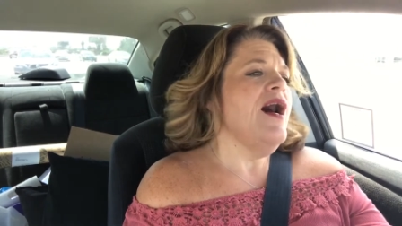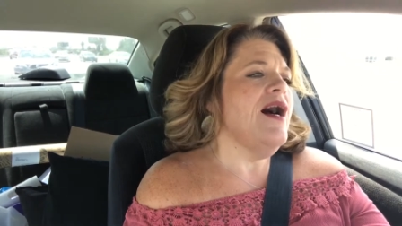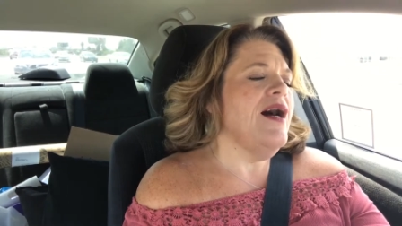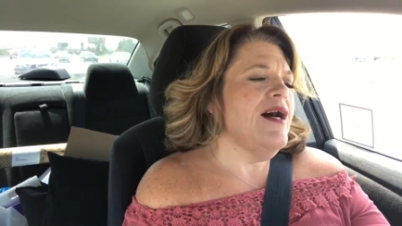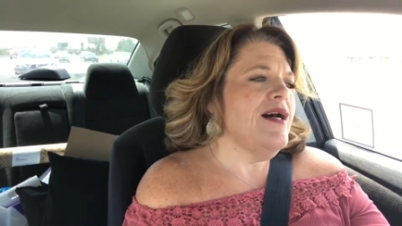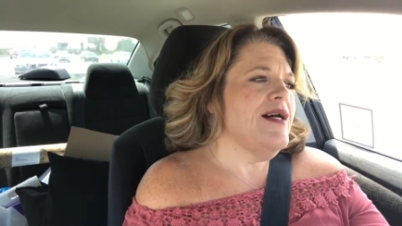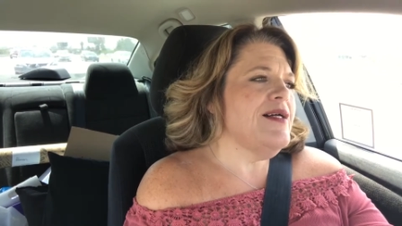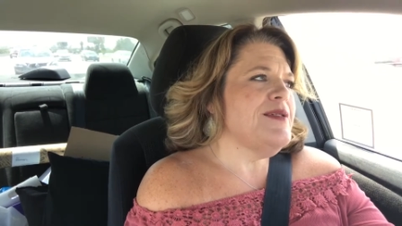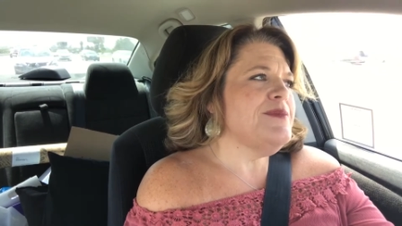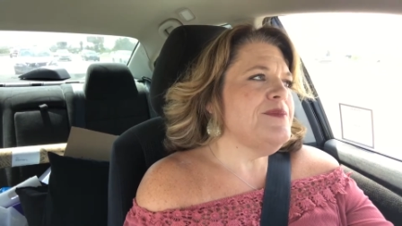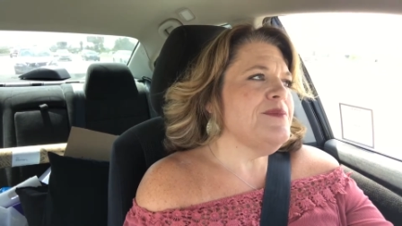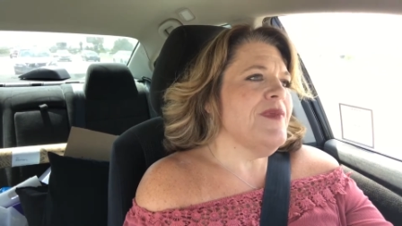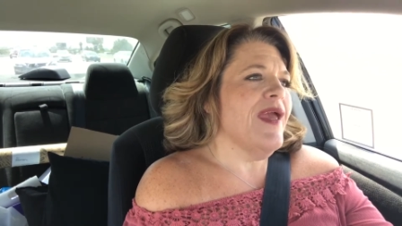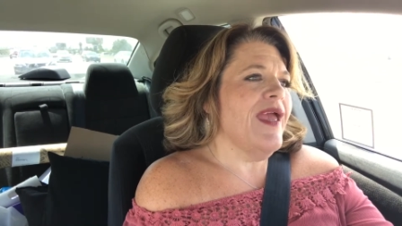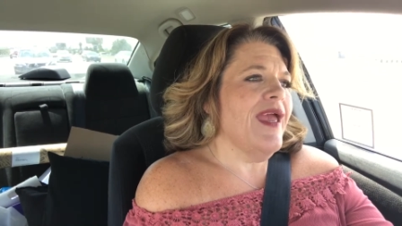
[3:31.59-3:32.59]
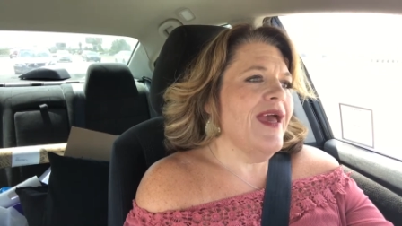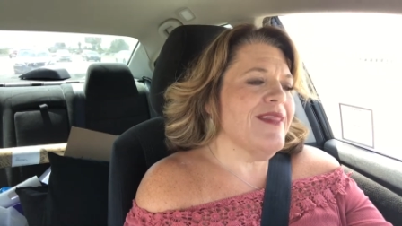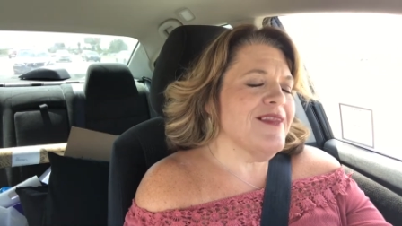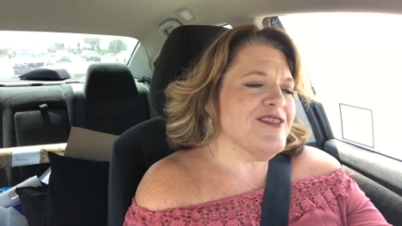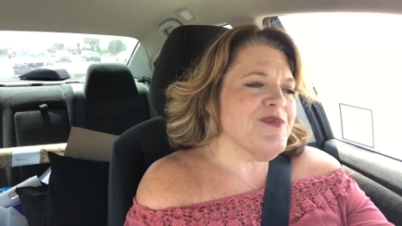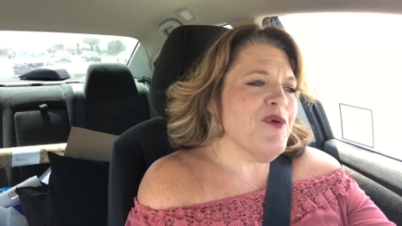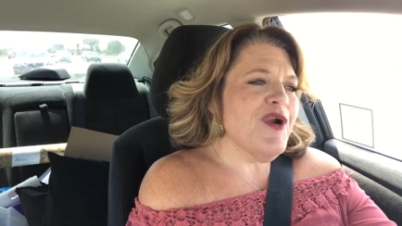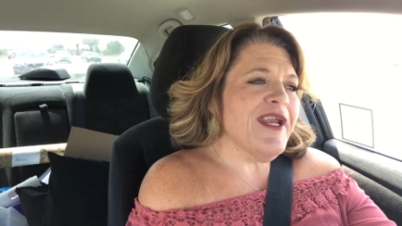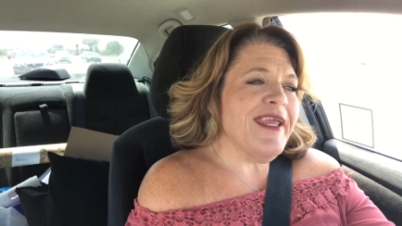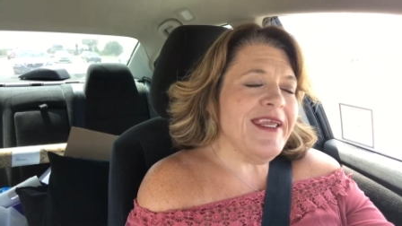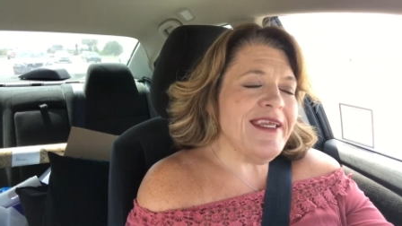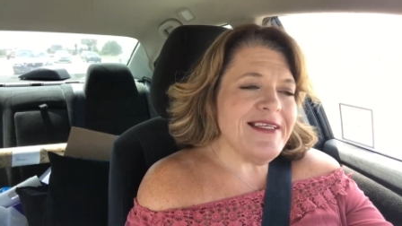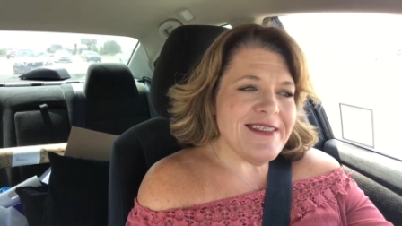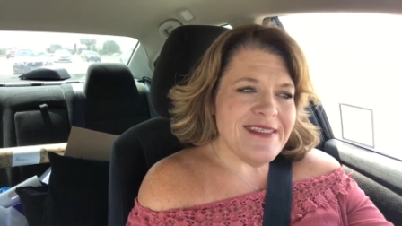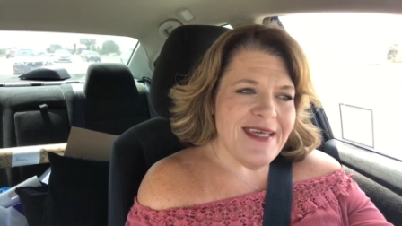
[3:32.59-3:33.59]
Um, and this
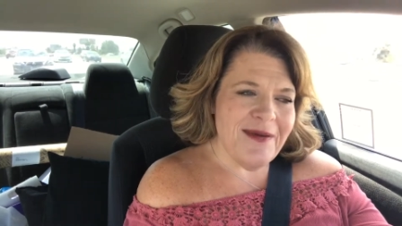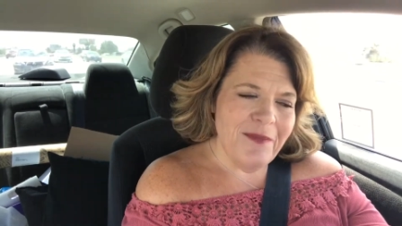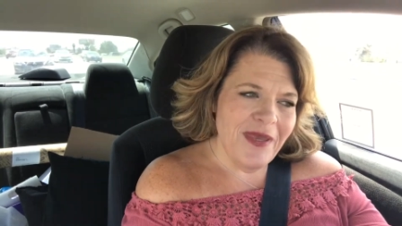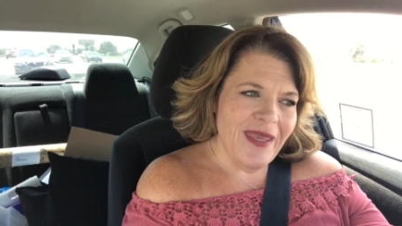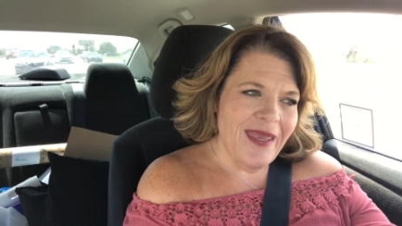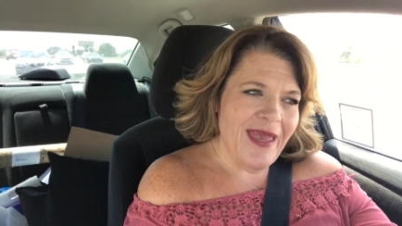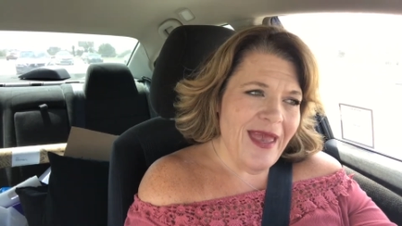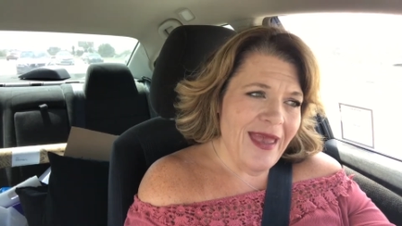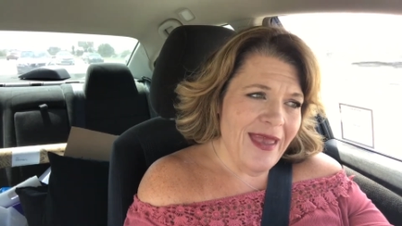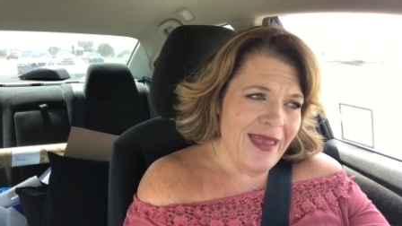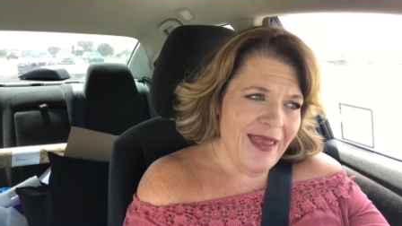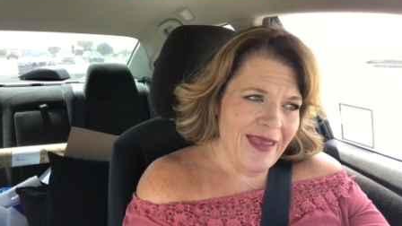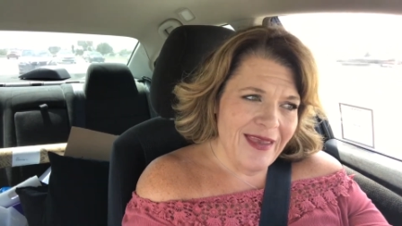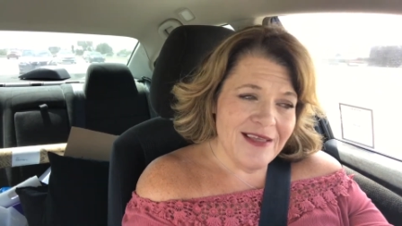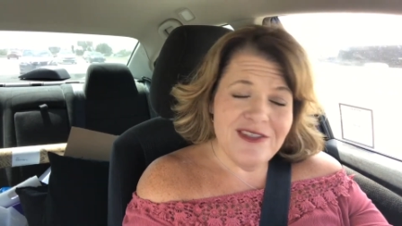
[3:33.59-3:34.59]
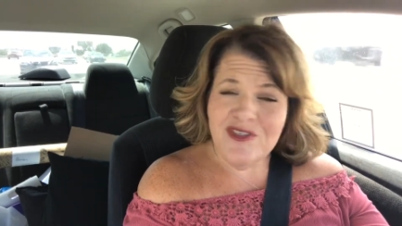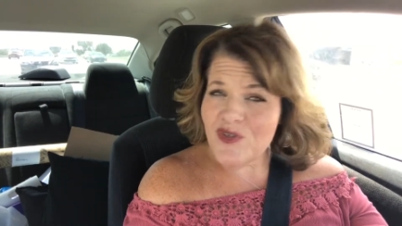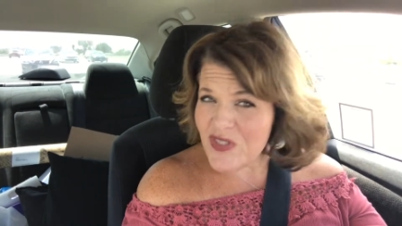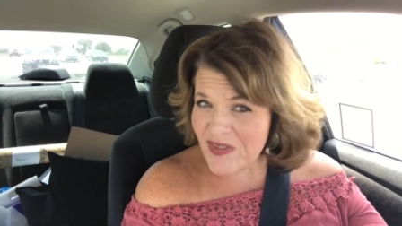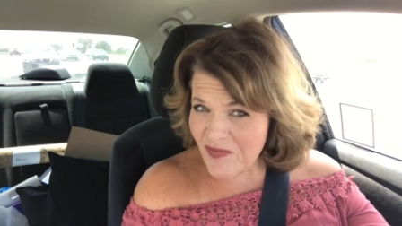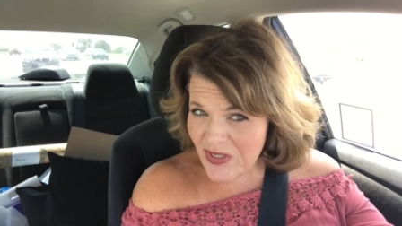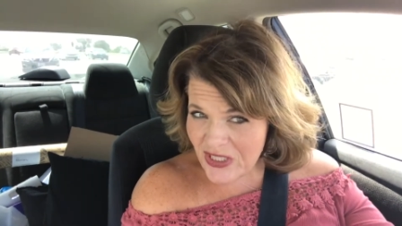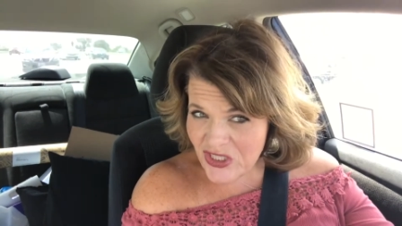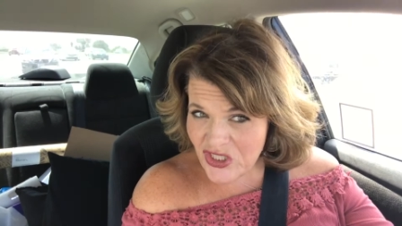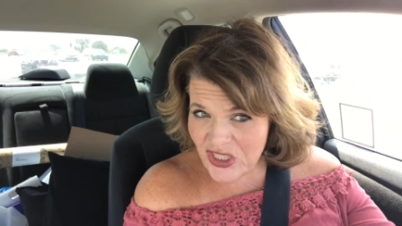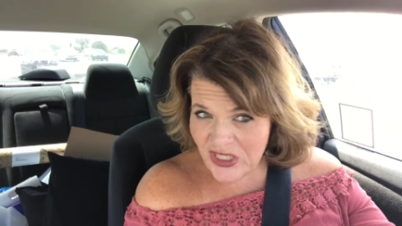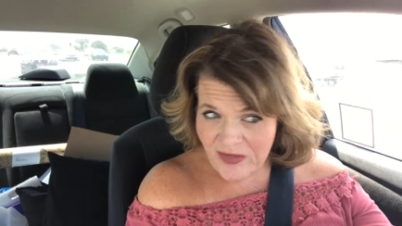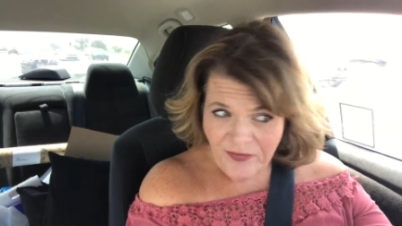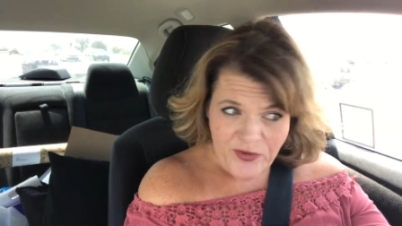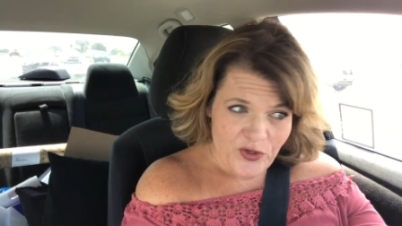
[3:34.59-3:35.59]
morning he sent me a, and Susie
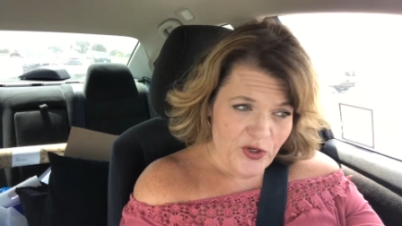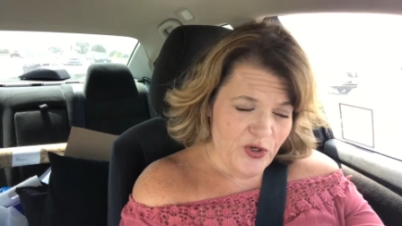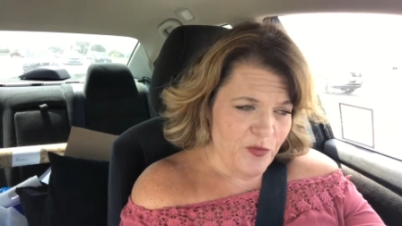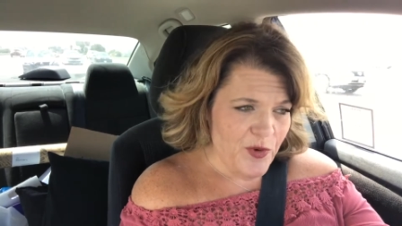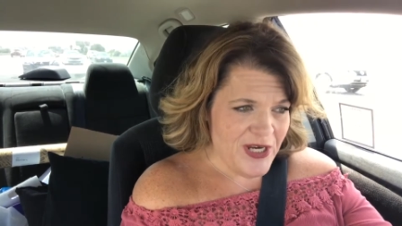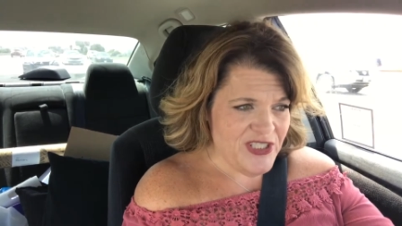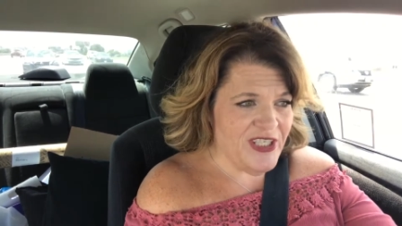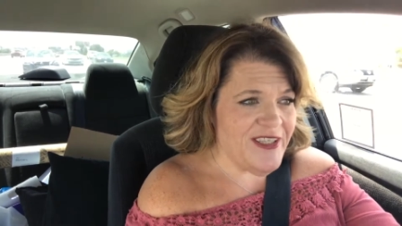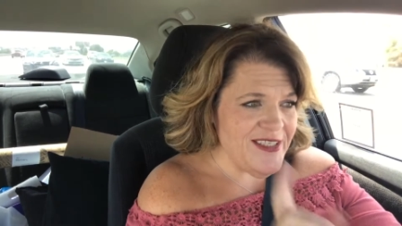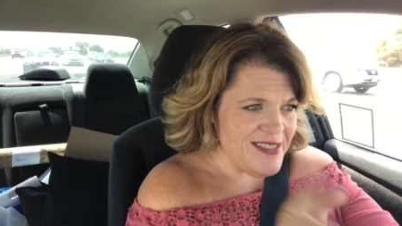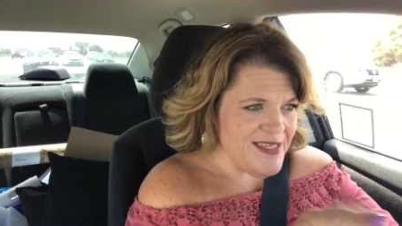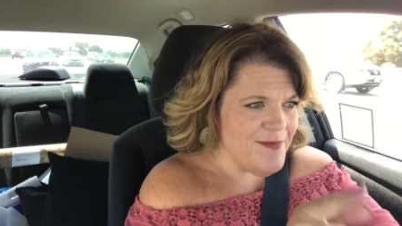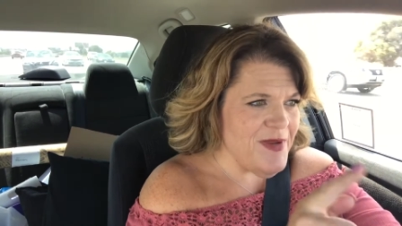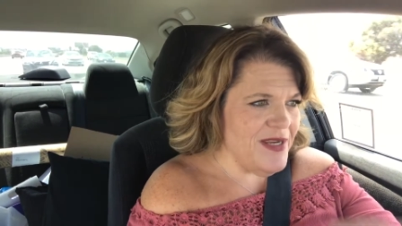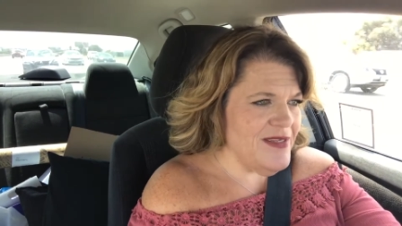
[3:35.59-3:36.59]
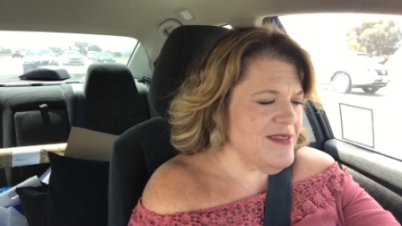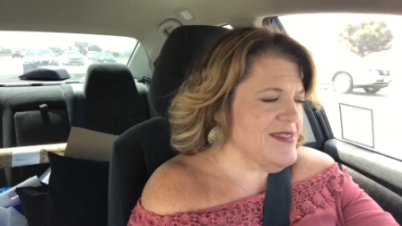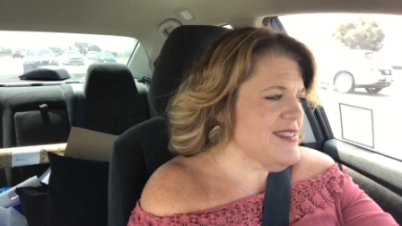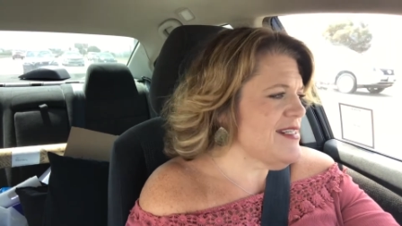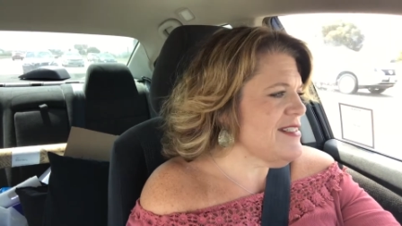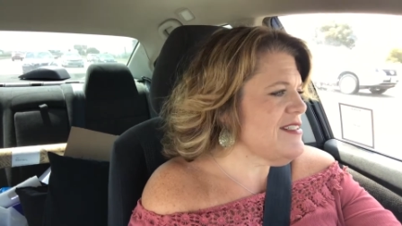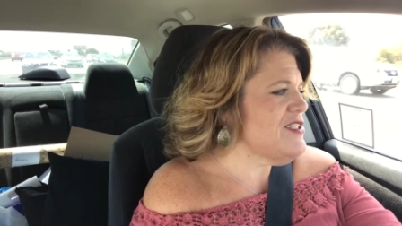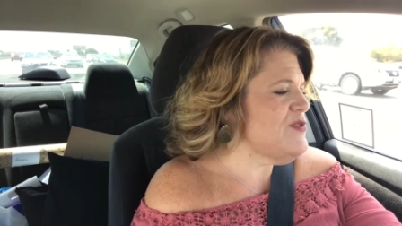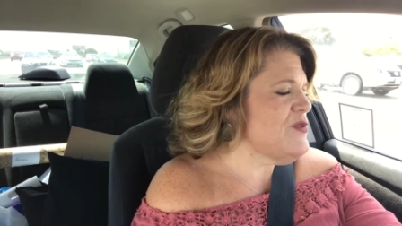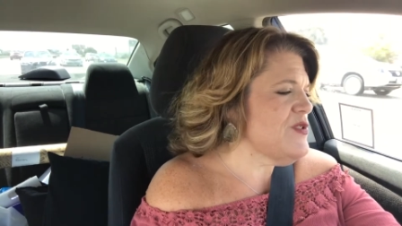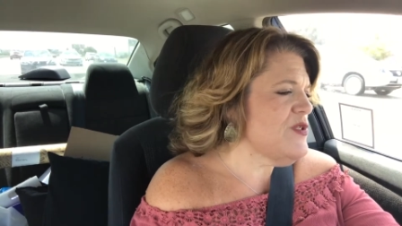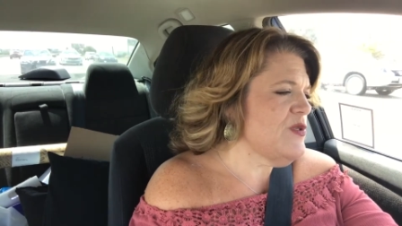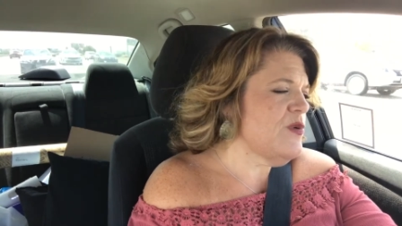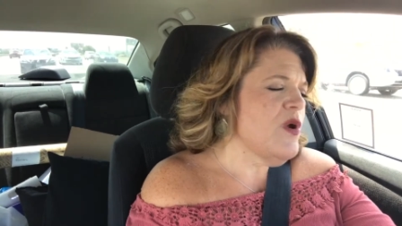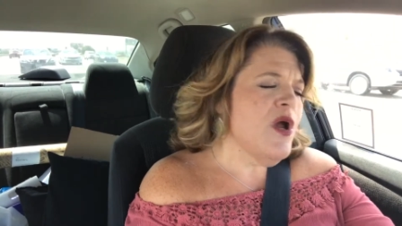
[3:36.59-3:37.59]
VSG, if you're watching this, I'm going to send it to you
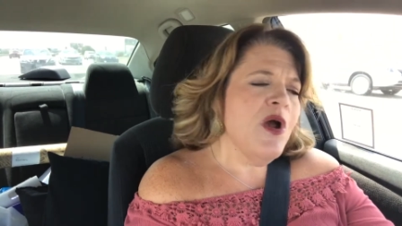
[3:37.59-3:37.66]
too.